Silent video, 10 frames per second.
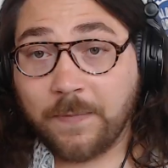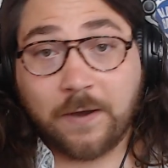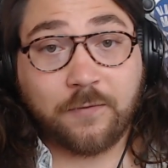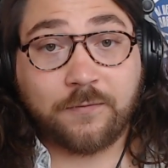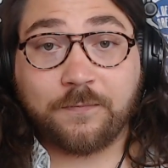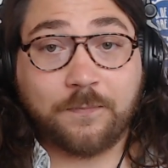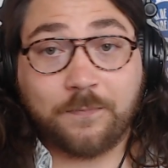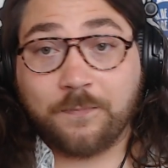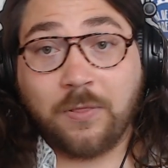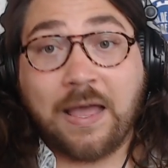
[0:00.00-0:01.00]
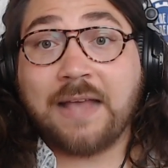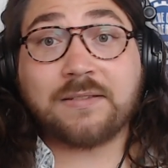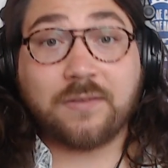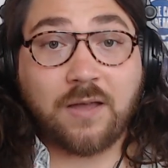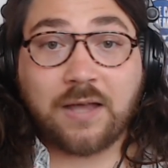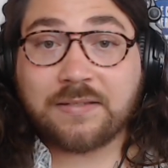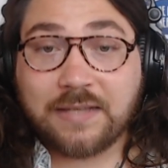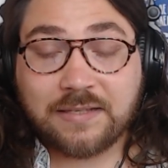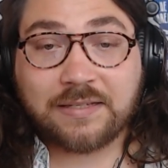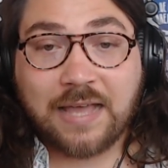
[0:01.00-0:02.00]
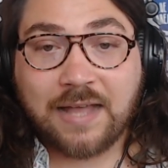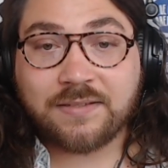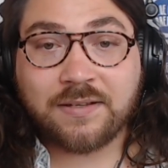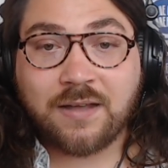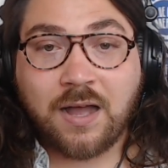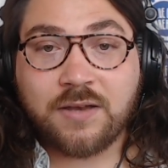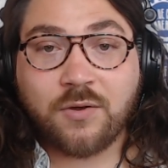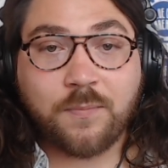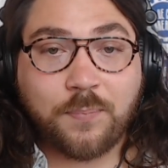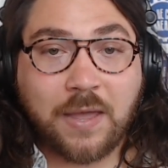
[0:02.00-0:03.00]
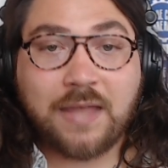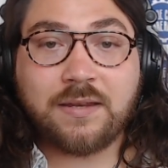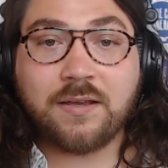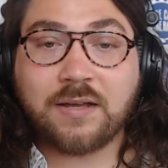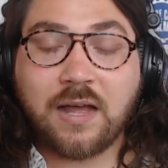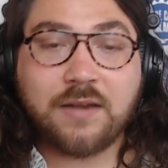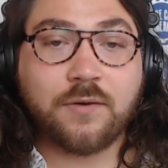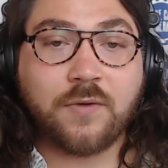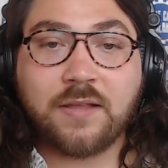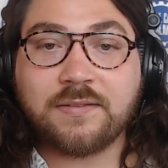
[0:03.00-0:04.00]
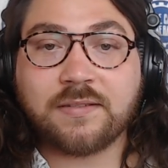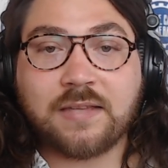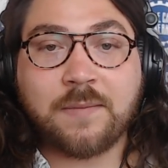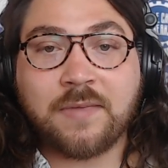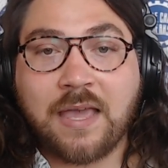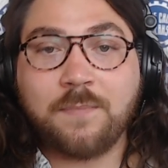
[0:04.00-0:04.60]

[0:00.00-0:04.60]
her last loss against Kat Zingano, and Pena kind of runs the same game